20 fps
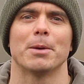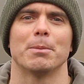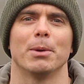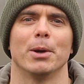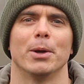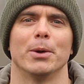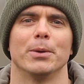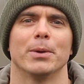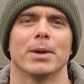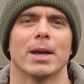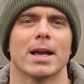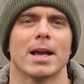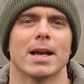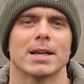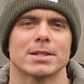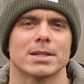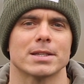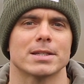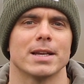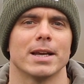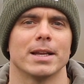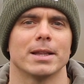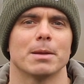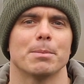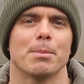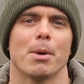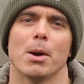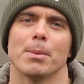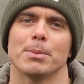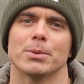of the blue. As I said,
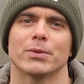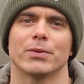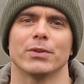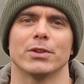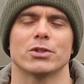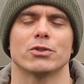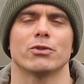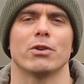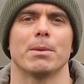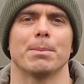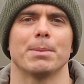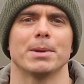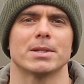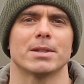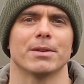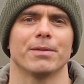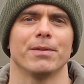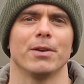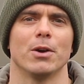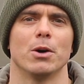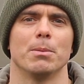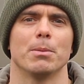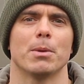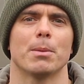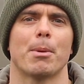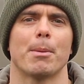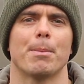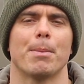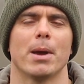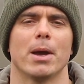the purpose for this trip is to film
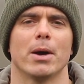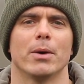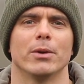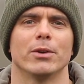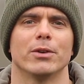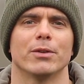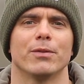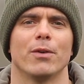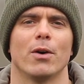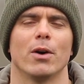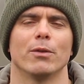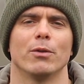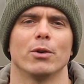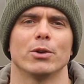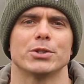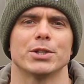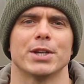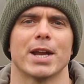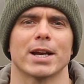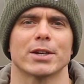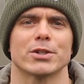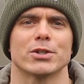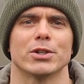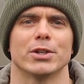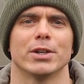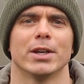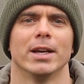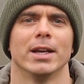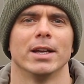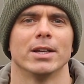the Propel and Defy rods in
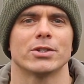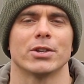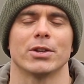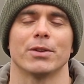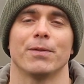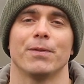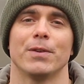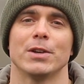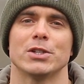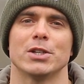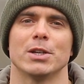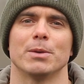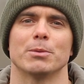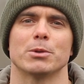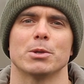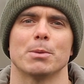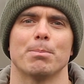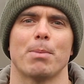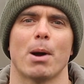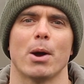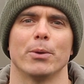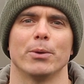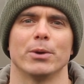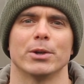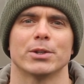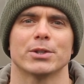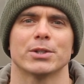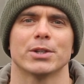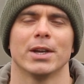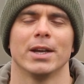action, so the fishing was a
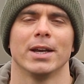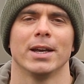bonus.